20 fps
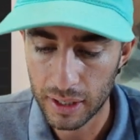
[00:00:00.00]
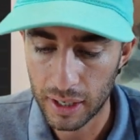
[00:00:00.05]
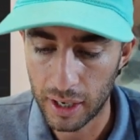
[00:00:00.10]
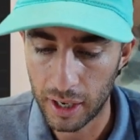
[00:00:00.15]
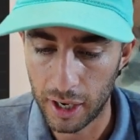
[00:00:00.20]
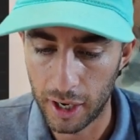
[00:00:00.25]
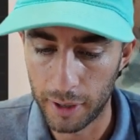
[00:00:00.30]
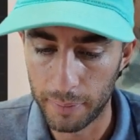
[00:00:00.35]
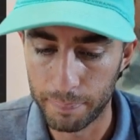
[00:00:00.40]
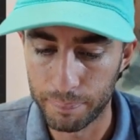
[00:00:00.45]

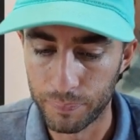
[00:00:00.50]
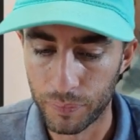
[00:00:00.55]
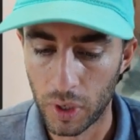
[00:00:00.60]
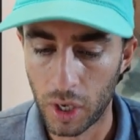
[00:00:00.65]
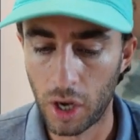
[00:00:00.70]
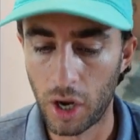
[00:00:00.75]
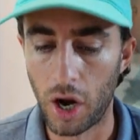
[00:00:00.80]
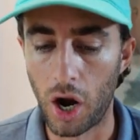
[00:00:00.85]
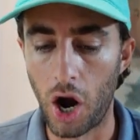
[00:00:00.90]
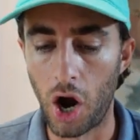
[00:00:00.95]

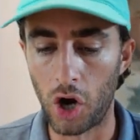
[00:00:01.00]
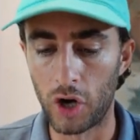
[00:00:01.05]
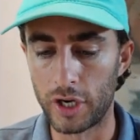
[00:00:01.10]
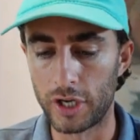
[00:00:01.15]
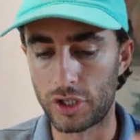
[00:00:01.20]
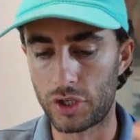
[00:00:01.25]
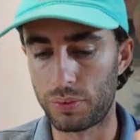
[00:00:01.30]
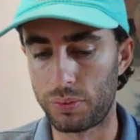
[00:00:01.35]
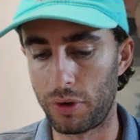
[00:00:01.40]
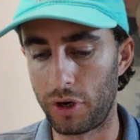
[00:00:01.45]

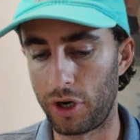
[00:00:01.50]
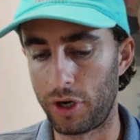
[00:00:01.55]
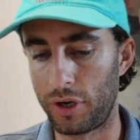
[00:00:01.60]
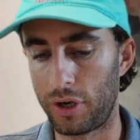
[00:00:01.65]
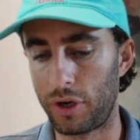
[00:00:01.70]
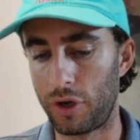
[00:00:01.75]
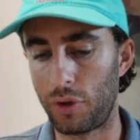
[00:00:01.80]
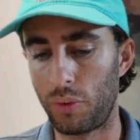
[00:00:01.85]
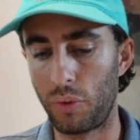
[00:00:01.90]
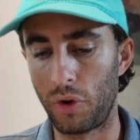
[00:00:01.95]
Artists
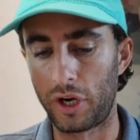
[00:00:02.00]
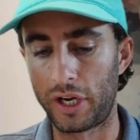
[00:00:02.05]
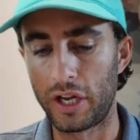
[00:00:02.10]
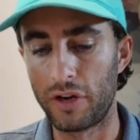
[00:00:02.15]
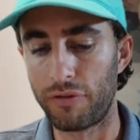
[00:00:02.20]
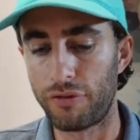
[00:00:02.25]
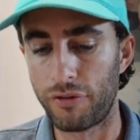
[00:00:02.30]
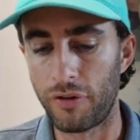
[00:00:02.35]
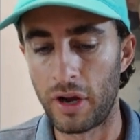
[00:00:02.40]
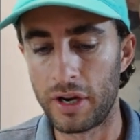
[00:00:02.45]
were
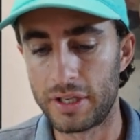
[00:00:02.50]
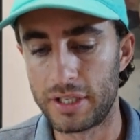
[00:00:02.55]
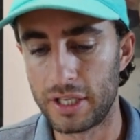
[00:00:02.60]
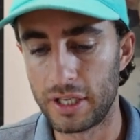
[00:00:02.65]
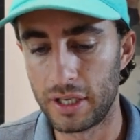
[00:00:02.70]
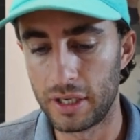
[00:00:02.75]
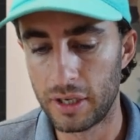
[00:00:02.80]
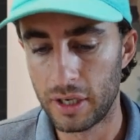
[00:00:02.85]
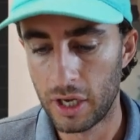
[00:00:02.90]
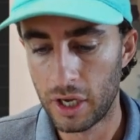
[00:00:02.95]

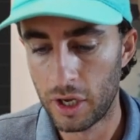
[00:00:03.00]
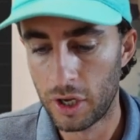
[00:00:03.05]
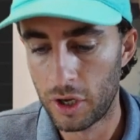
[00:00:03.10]
confronted